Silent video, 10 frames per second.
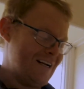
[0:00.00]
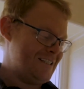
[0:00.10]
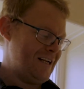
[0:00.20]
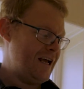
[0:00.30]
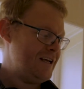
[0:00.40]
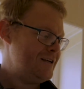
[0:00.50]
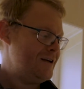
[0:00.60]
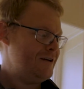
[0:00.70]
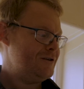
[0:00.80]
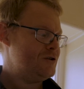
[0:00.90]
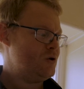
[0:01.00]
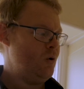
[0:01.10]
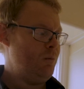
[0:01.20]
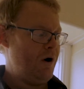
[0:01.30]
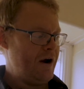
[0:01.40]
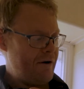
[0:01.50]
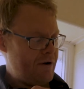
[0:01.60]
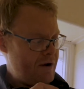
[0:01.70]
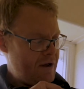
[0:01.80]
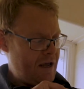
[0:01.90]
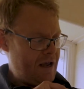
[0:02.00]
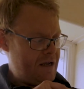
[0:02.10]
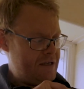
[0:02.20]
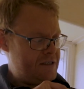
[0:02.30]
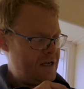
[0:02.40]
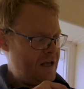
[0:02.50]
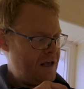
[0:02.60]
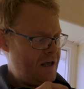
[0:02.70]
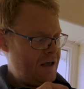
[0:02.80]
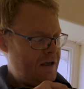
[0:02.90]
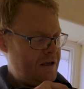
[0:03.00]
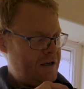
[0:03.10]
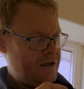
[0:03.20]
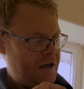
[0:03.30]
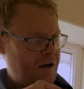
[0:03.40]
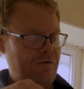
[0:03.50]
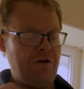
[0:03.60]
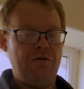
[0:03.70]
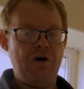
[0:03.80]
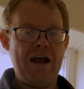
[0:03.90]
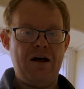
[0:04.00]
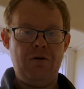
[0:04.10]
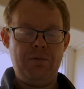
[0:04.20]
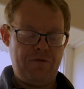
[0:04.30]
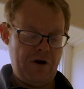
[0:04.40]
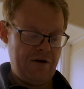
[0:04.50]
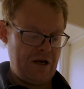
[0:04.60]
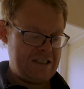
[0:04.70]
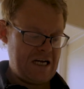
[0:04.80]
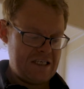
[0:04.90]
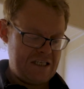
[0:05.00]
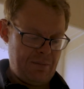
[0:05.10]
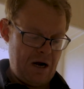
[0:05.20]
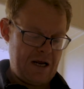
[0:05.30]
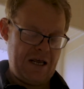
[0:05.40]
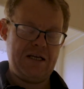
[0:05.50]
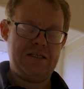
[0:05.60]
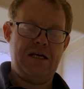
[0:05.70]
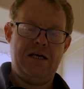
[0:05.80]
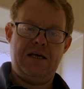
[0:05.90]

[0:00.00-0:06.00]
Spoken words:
actually, schoolboy error, is for the rail, before you attach the brackets,